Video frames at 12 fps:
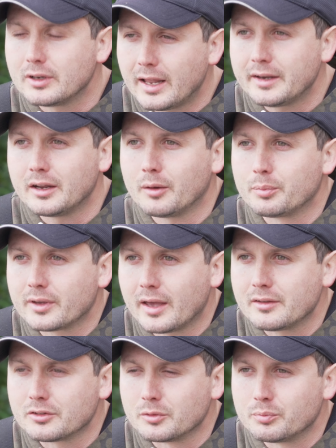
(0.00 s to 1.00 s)
lent up
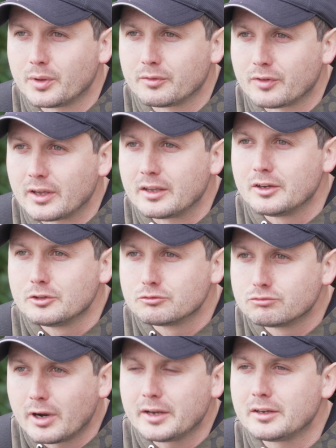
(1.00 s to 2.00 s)
against the bivvy,
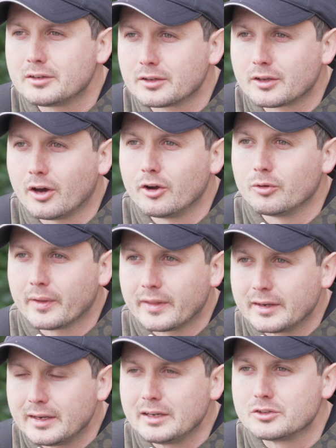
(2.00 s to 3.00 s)
ready to go when
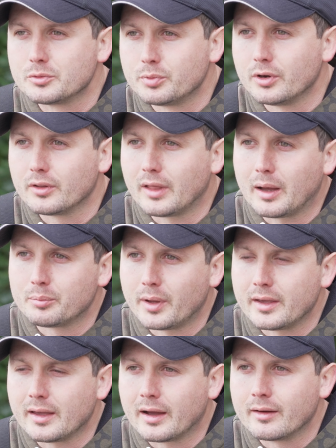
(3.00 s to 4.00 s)
they need to put that bait